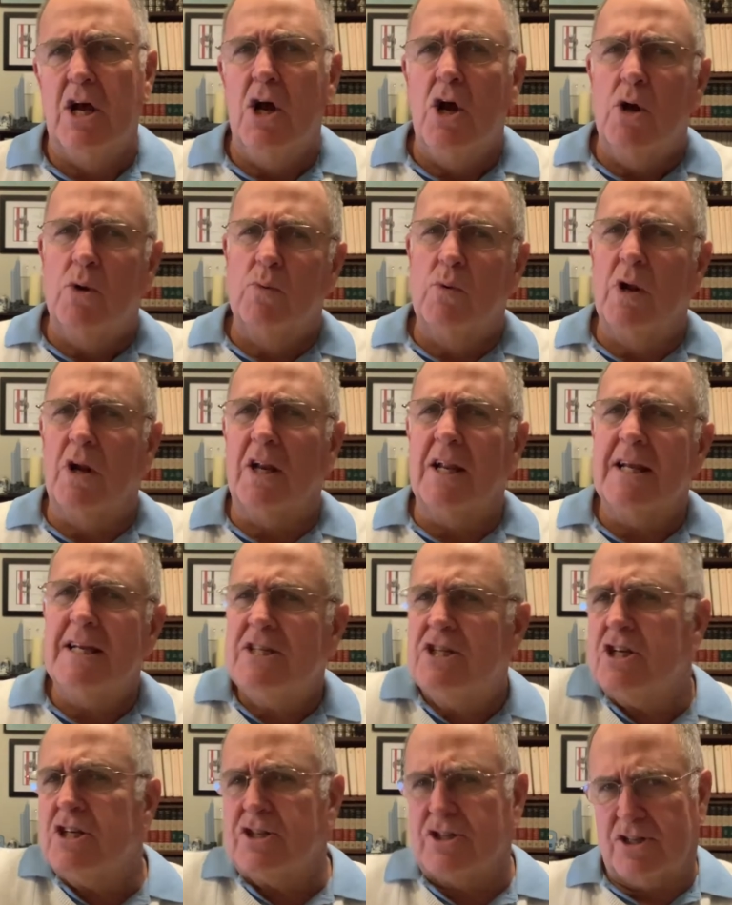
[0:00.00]

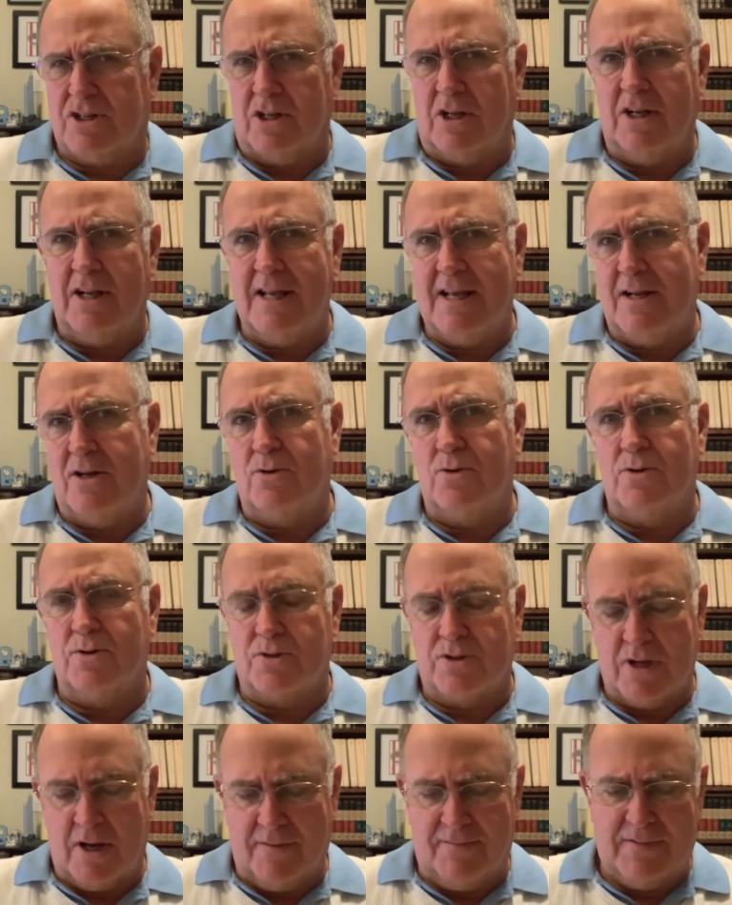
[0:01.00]
religious leaders
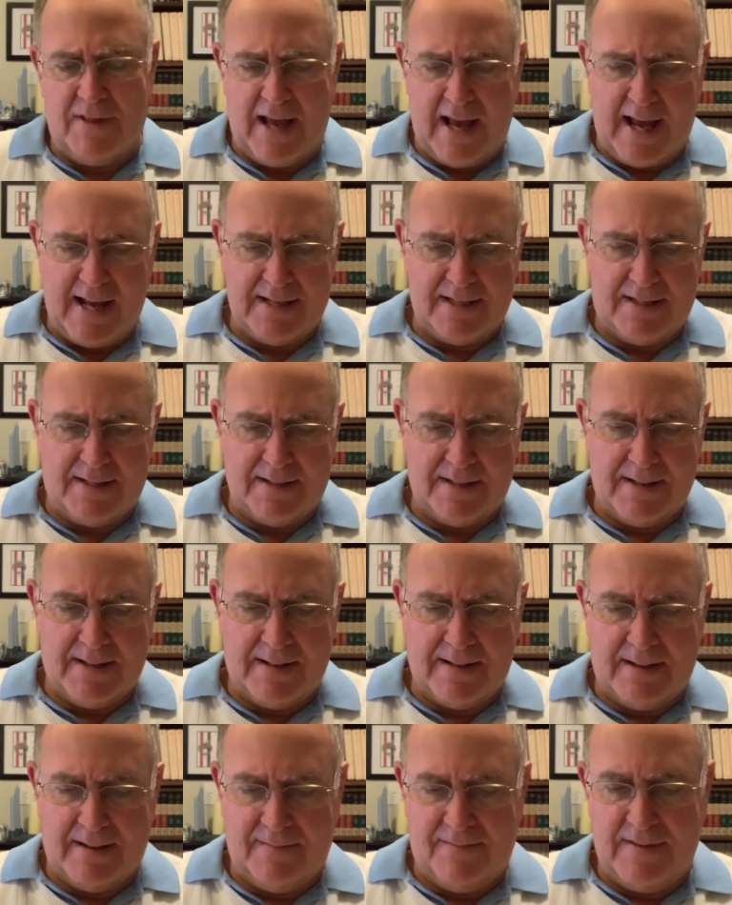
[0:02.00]
of
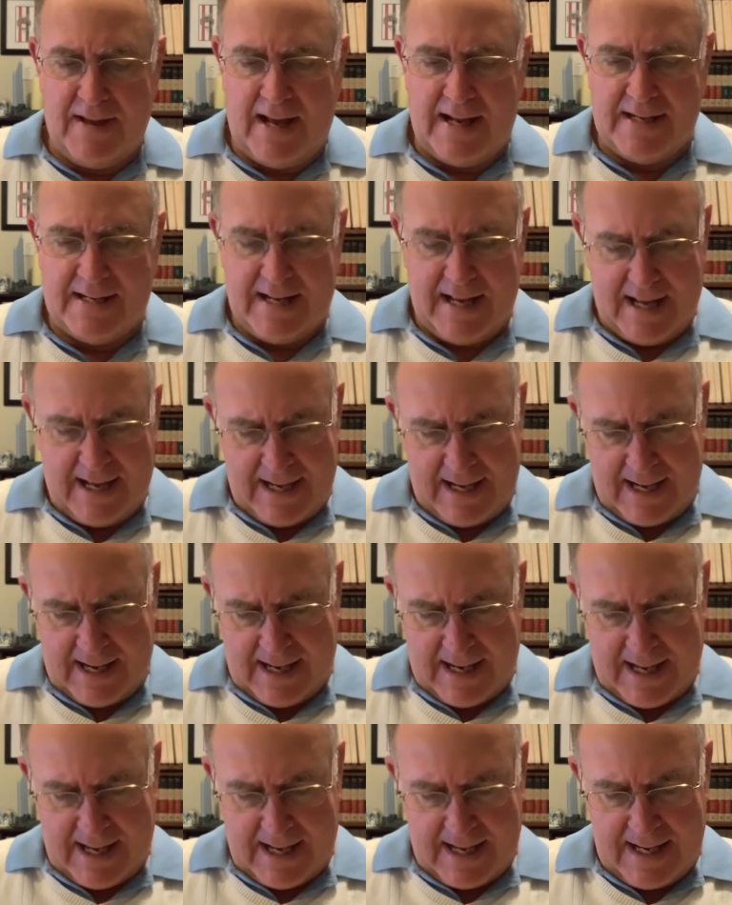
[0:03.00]
that day and
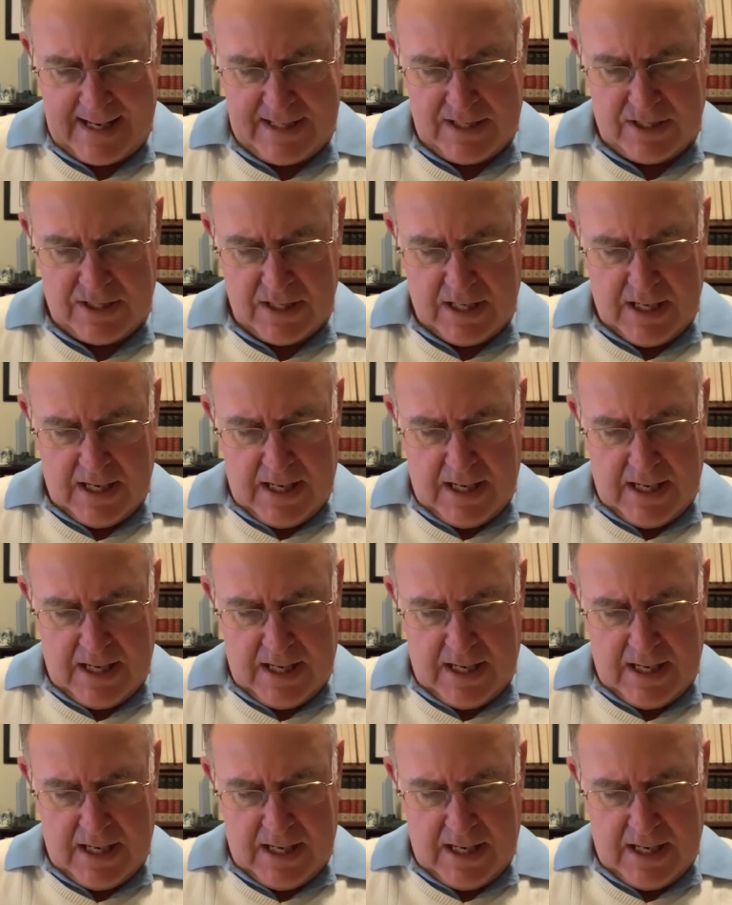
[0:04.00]
age,